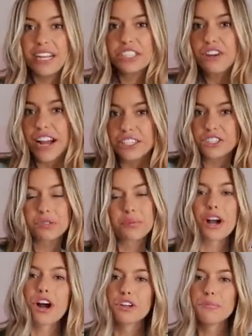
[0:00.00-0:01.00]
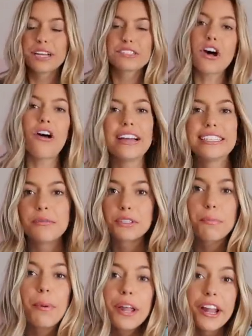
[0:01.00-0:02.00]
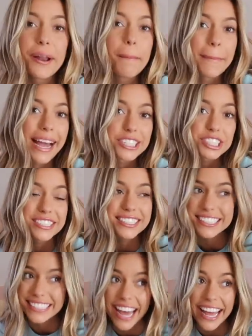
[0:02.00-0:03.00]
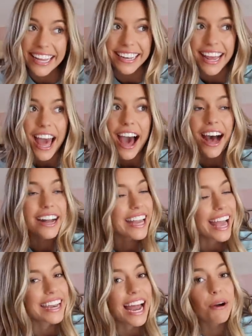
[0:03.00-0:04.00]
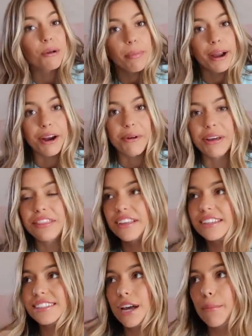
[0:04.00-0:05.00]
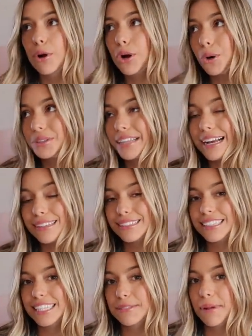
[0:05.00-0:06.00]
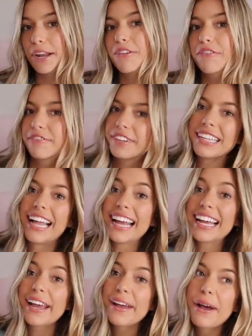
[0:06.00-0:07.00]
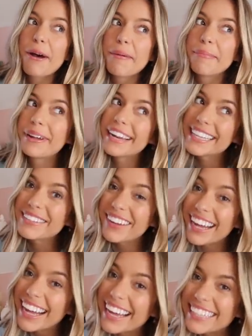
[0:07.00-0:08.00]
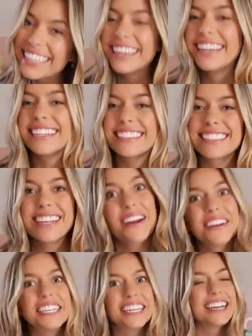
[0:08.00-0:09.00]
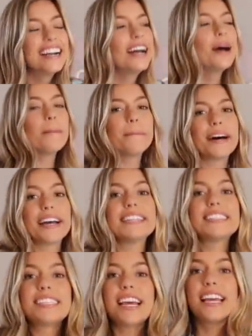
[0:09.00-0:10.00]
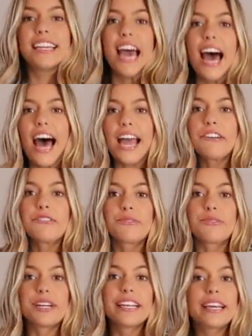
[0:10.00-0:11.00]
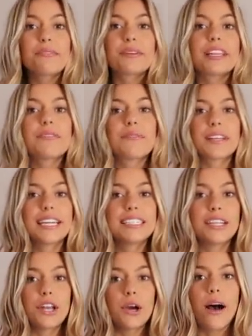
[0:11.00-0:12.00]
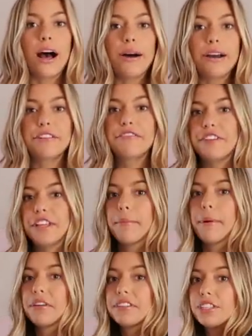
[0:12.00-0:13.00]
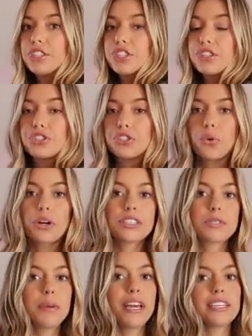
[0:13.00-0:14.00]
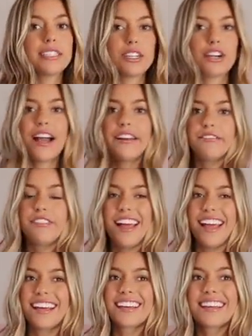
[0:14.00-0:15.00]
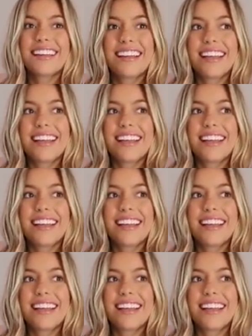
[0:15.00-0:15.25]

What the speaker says: where I tried super hard because all I did was put on a matching set. Again, I would pair it with some gold necklaces, but I don't feel like putting them on. Sorry. But yeah, I really, really, really didn't know how I would feel about these shorts because they're kind of like,